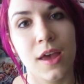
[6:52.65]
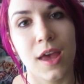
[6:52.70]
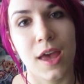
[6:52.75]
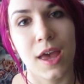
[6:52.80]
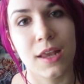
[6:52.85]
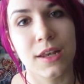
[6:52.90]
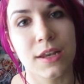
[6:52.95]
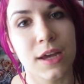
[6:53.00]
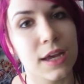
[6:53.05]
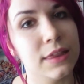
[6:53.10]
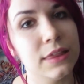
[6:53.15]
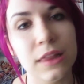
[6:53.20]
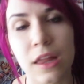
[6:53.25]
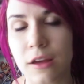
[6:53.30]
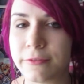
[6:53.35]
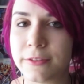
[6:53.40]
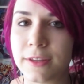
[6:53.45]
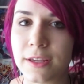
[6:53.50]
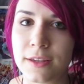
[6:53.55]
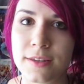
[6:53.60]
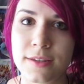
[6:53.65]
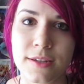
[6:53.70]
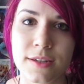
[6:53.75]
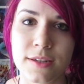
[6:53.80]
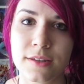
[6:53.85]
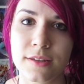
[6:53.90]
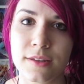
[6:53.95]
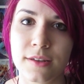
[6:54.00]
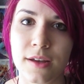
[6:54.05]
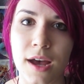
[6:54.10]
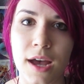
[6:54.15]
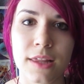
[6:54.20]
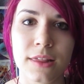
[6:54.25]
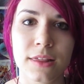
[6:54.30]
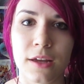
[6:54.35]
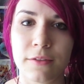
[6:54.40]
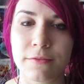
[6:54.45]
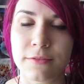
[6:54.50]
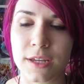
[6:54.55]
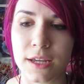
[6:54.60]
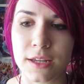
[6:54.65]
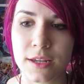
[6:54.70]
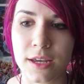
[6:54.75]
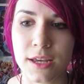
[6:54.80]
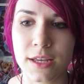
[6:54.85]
and I loved it. I loved it.